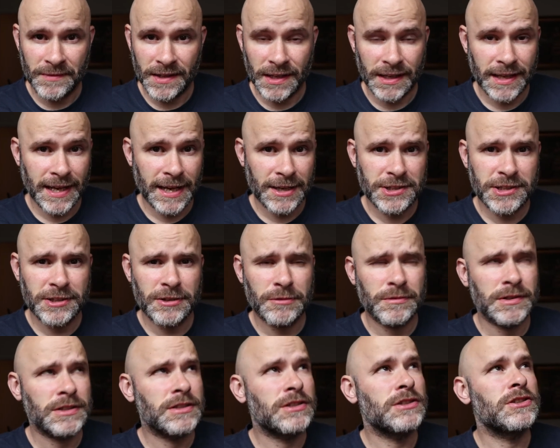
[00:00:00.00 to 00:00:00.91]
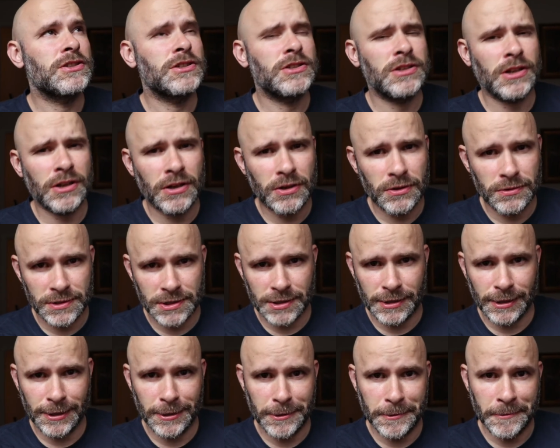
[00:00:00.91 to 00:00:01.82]
The cashier was so
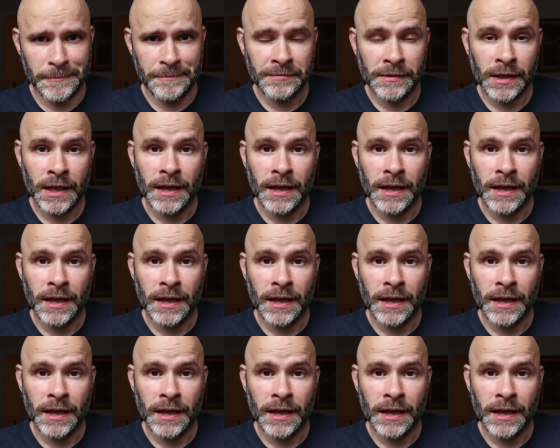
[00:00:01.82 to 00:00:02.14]
slow.